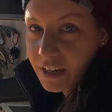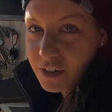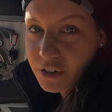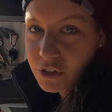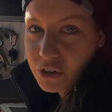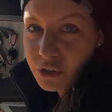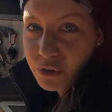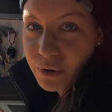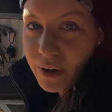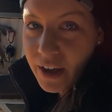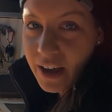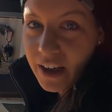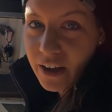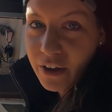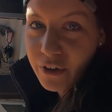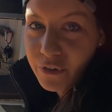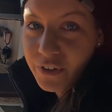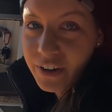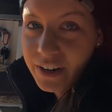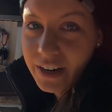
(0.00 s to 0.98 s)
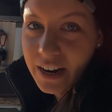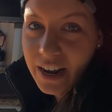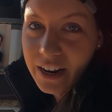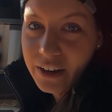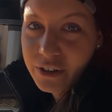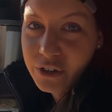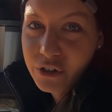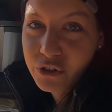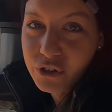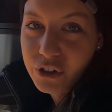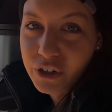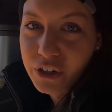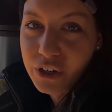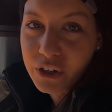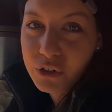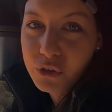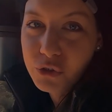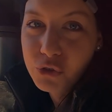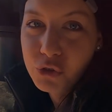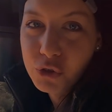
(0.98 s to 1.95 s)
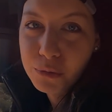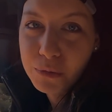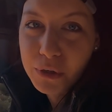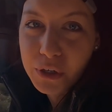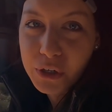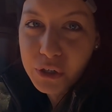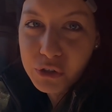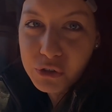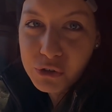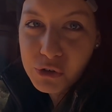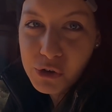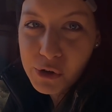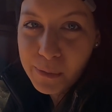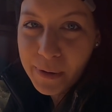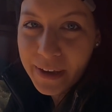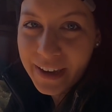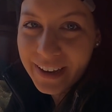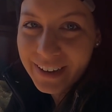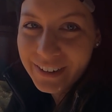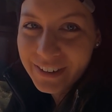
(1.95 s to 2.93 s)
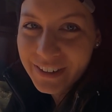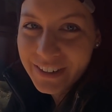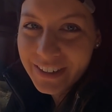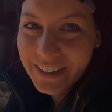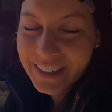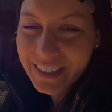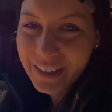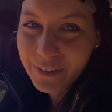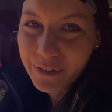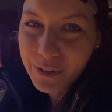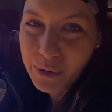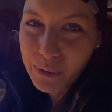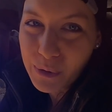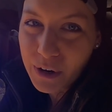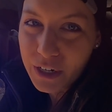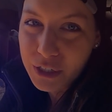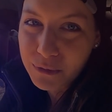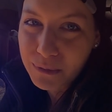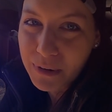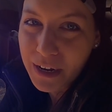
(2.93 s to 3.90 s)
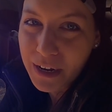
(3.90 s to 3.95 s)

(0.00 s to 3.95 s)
I do have an extra Truma control panel. If you watched